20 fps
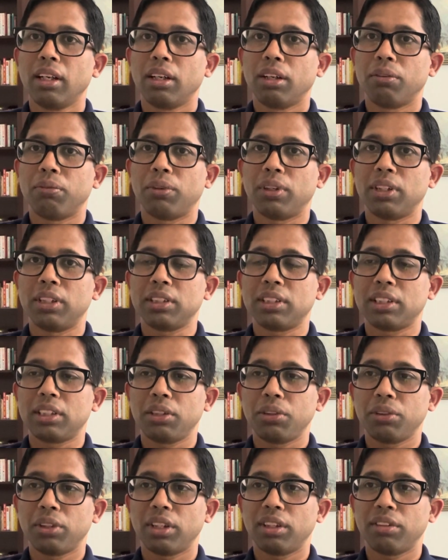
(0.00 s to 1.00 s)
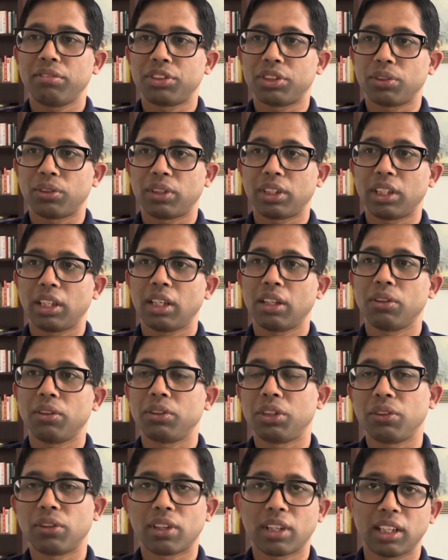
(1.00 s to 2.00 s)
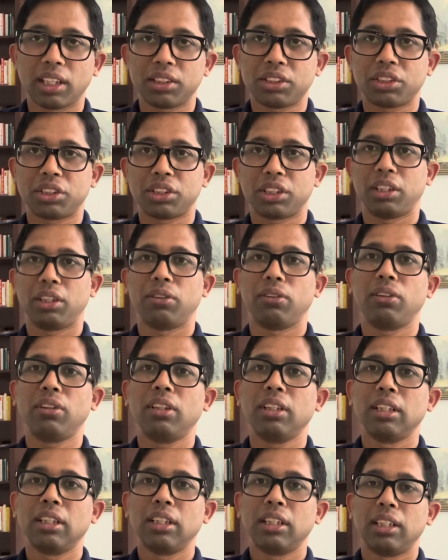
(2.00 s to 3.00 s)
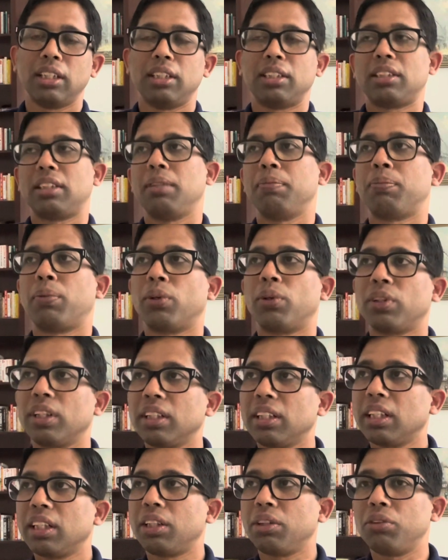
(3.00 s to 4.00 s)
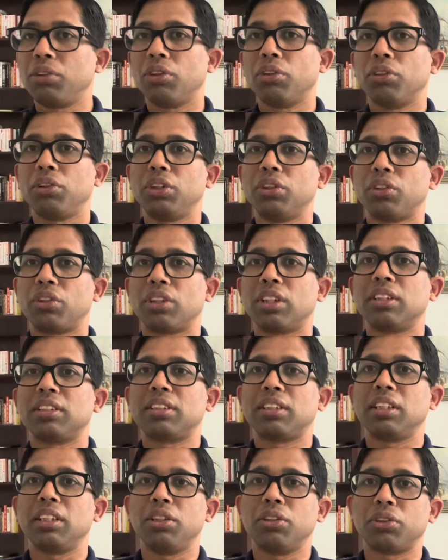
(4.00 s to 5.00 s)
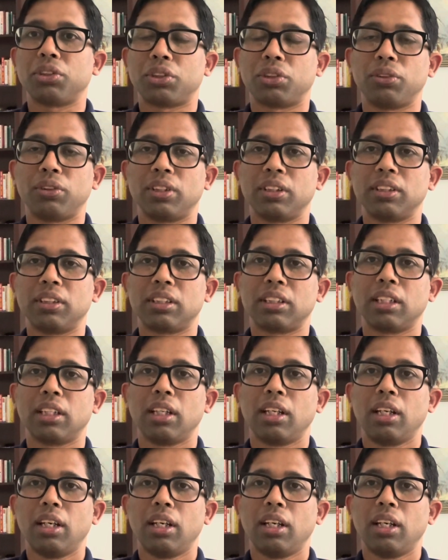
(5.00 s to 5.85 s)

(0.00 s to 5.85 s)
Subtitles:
Once you have sorted out your class schedule, it's important that you know your senior students.